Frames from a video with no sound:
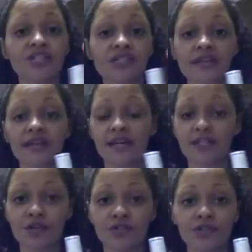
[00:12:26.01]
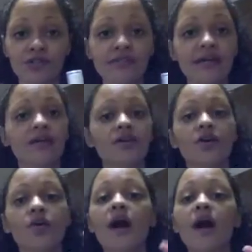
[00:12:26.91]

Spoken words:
it just like I showed you a second ago.